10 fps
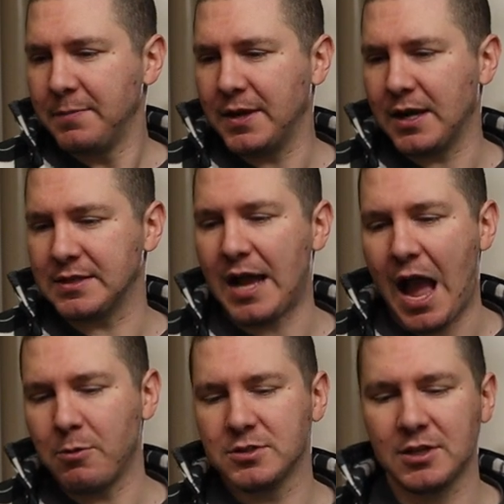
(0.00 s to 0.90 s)
because
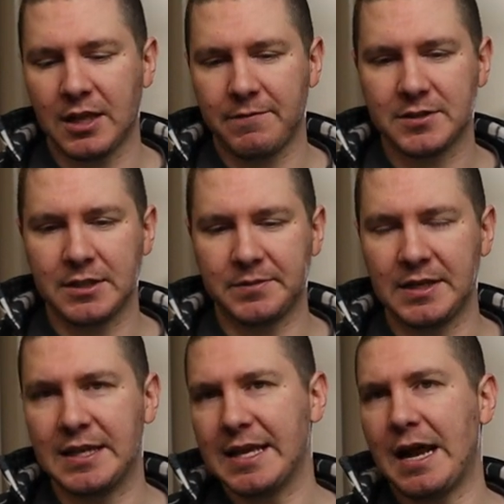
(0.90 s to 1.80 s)
I was looking for
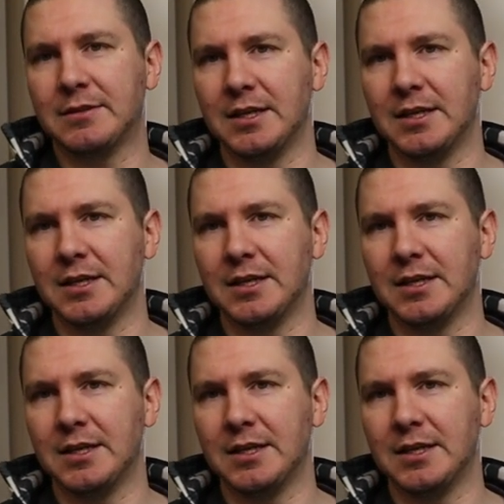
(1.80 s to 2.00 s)
something to get out